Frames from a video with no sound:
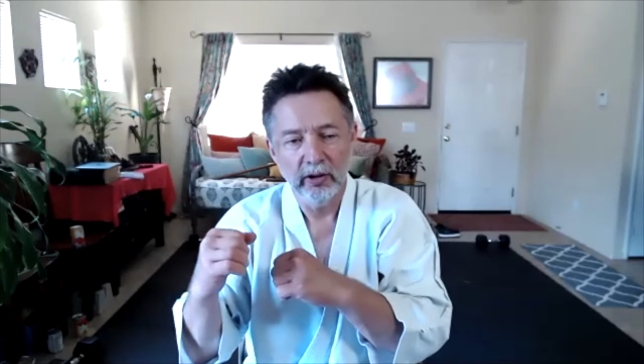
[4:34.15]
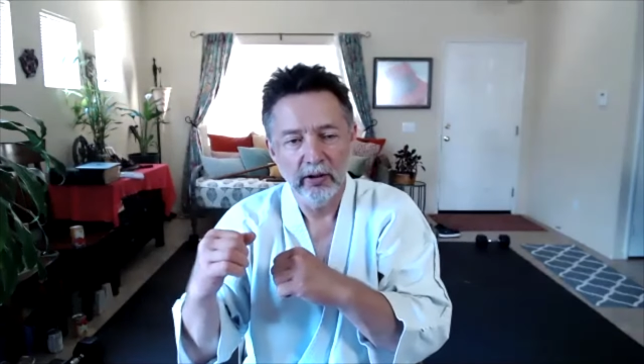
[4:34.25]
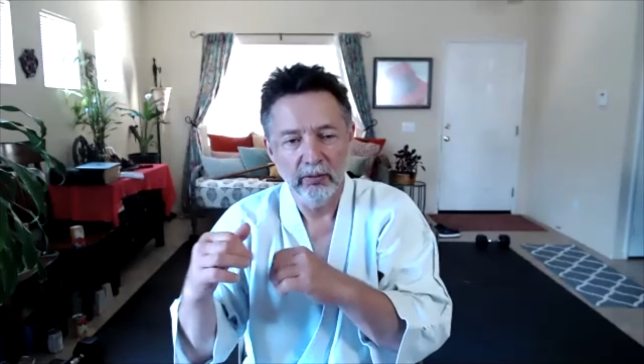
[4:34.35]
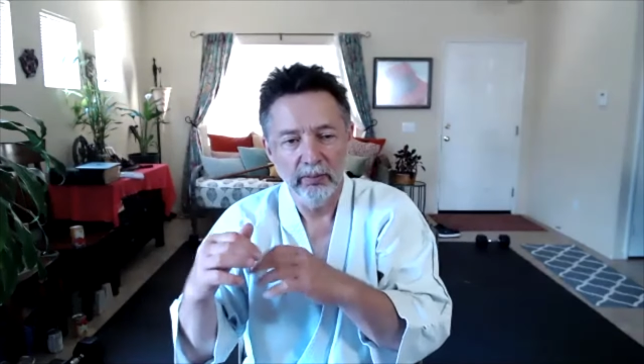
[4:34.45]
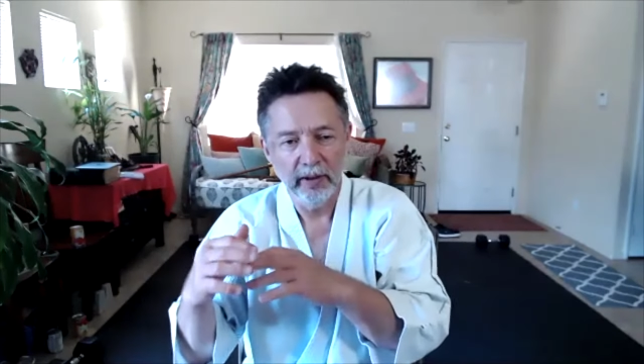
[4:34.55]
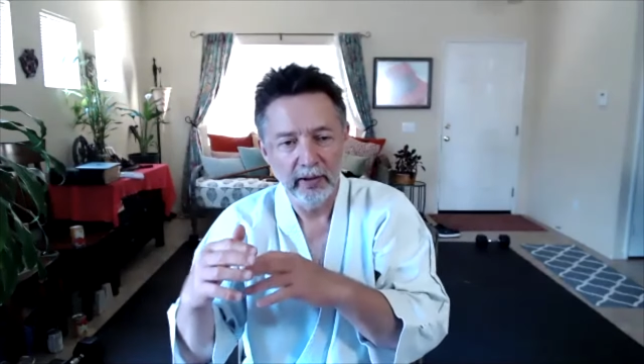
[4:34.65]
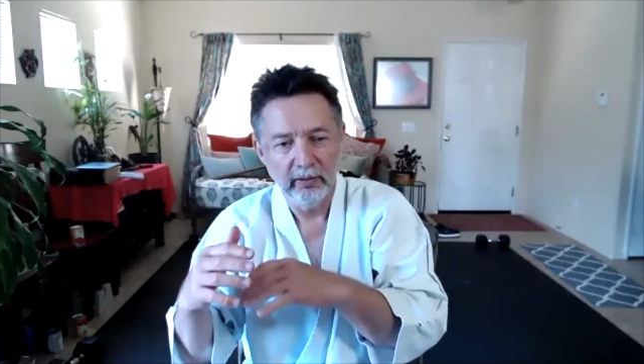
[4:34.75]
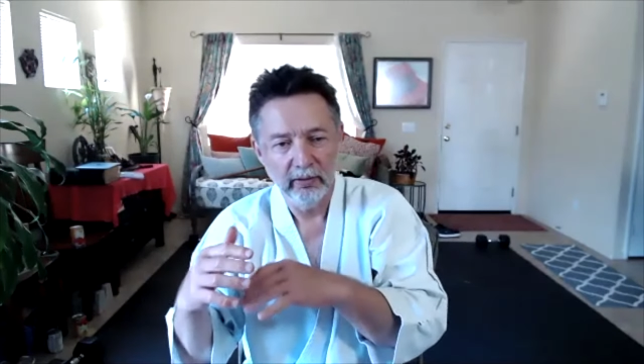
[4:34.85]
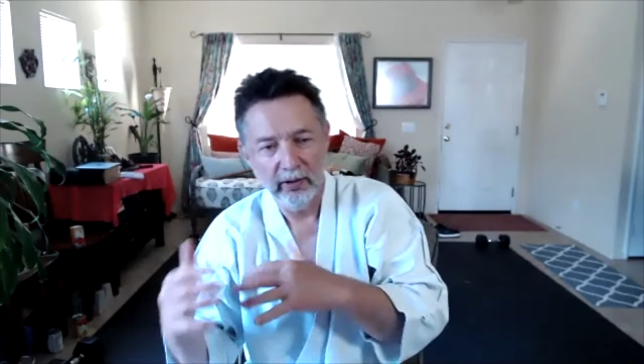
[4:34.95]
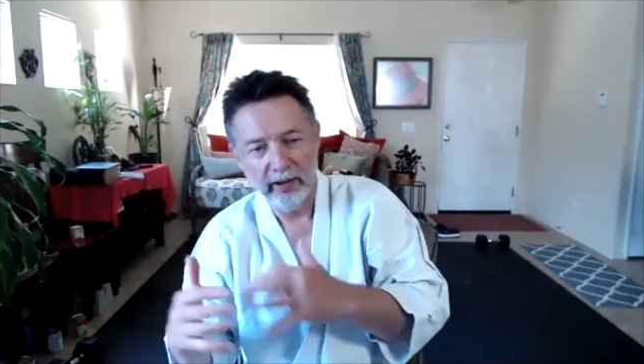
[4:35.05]
I don't
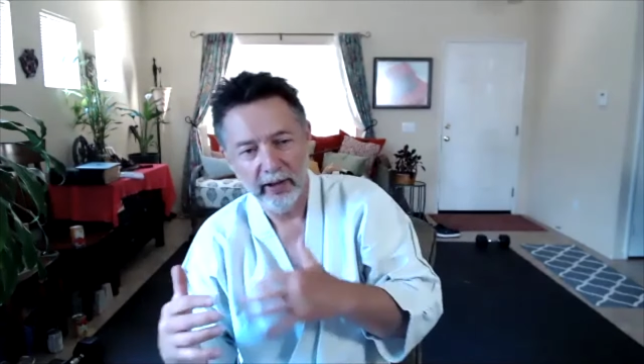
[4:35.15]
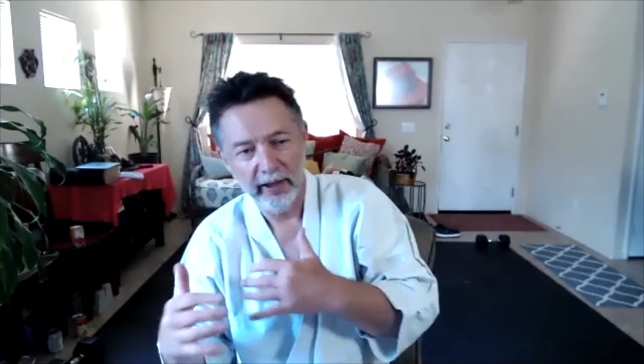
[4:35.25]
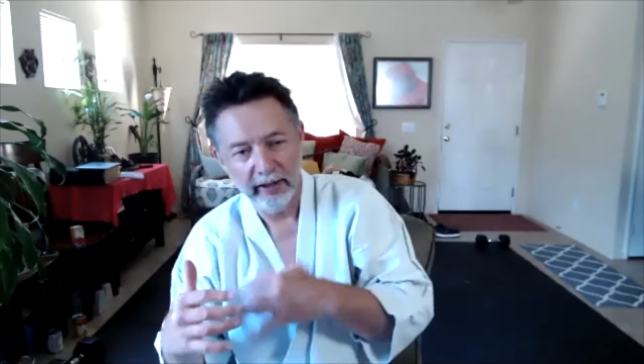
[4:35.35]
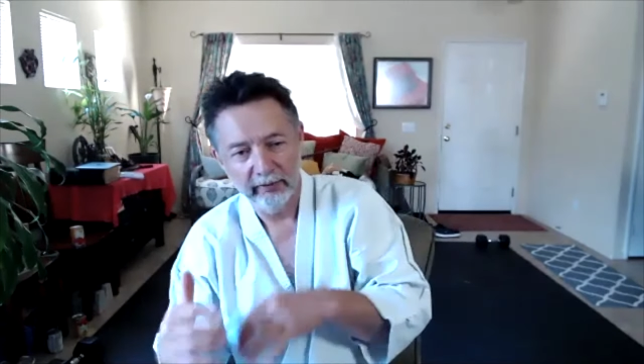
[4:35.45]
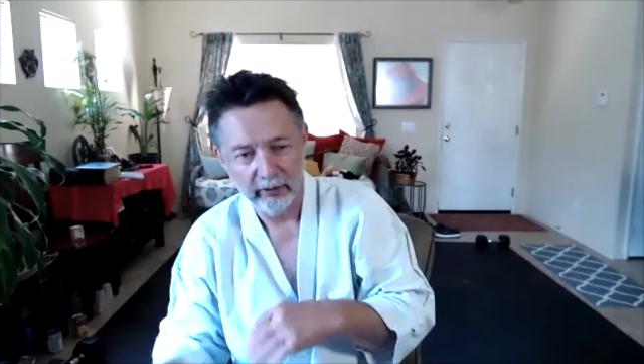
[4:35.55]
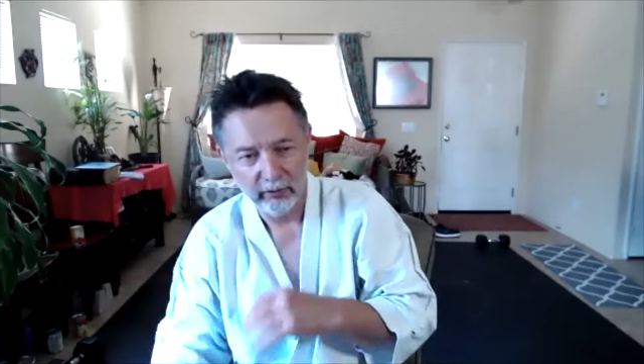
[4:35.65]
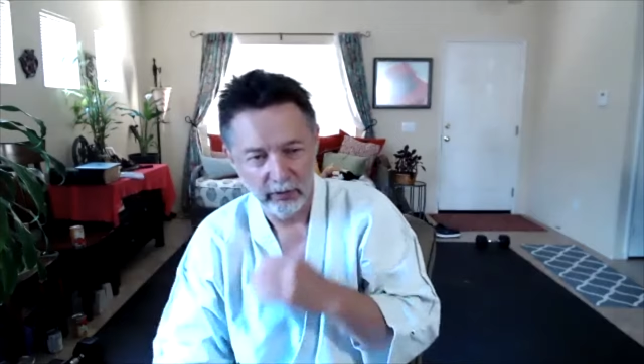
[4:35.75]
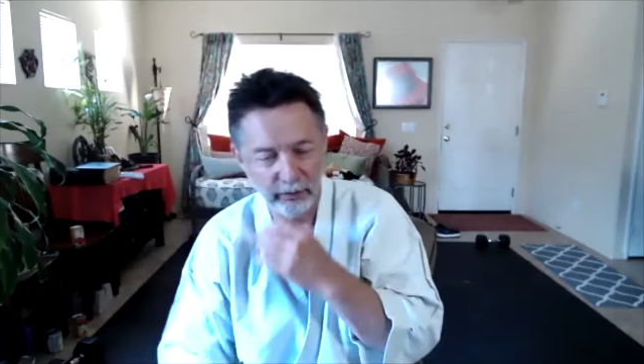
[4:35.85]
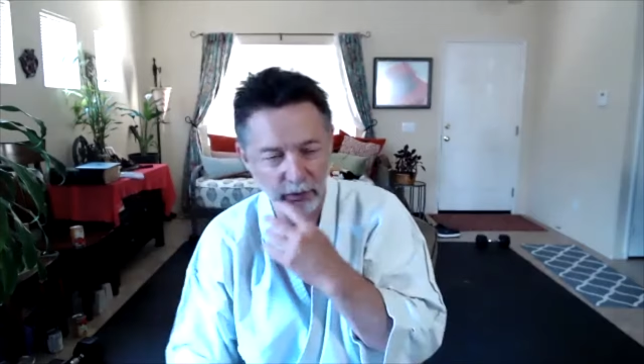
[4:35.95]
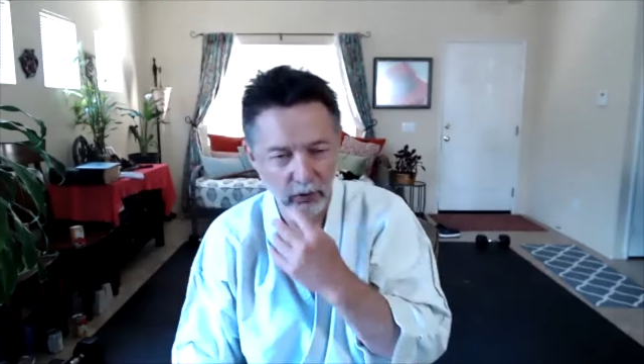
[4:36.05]
mean laying around on the
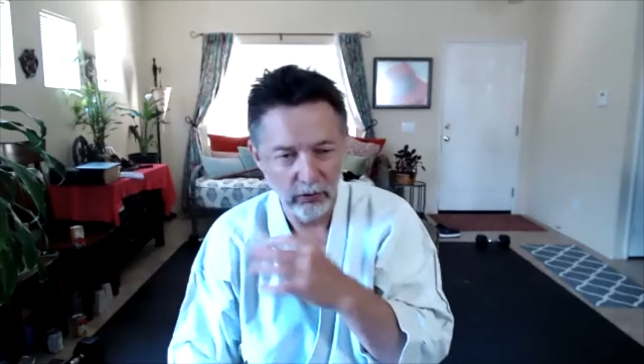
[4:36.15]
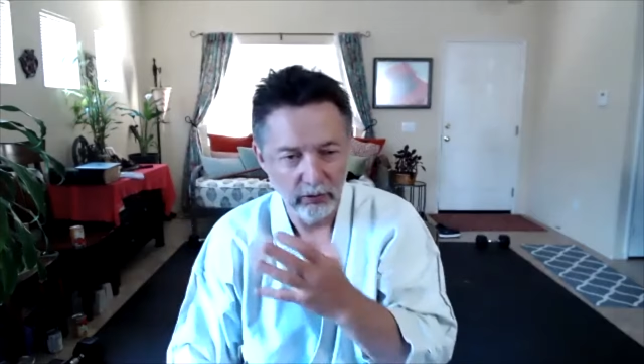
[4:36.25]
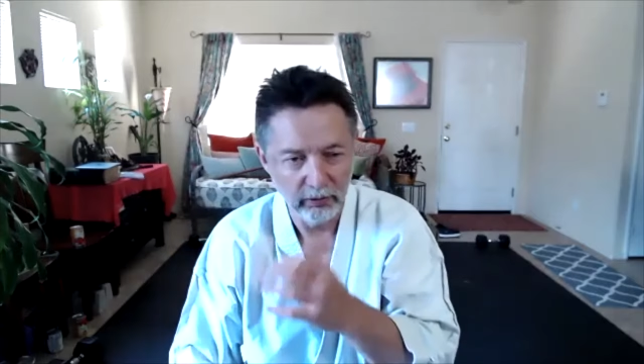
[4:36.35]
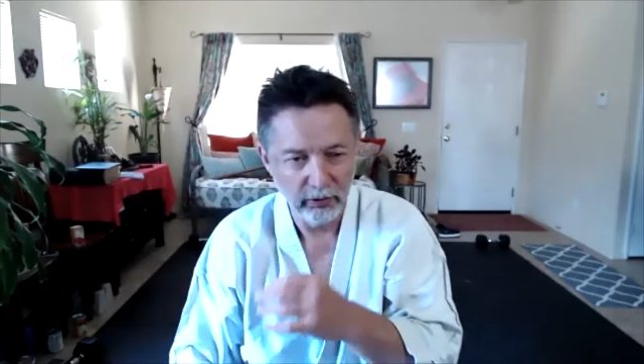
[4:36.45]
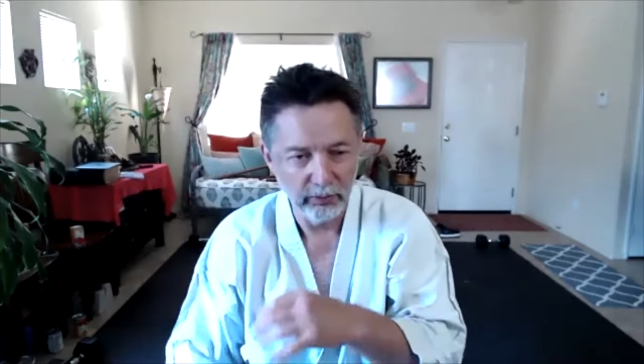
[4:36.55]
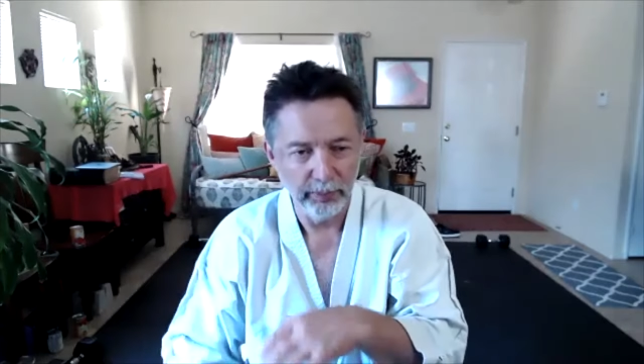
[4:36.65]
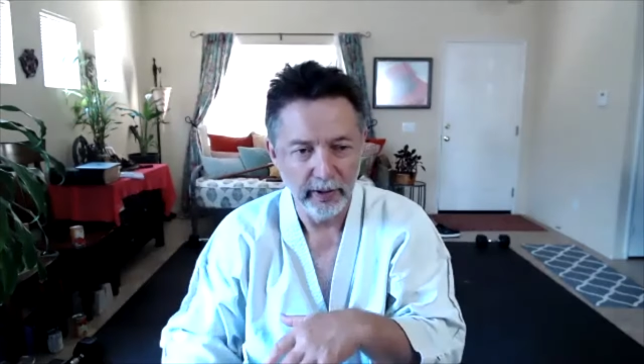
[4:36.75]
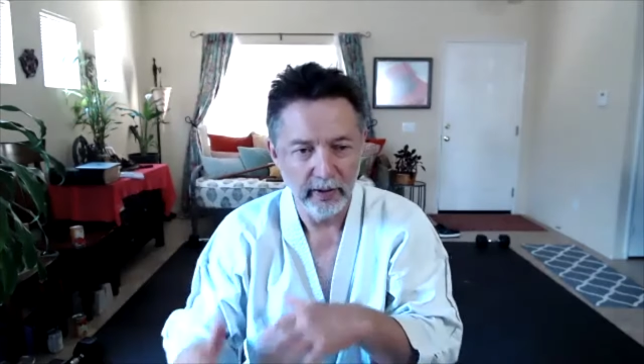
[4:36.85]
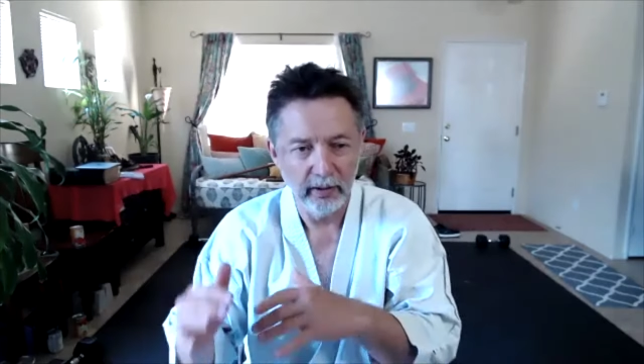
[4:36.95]
floor, though it could be.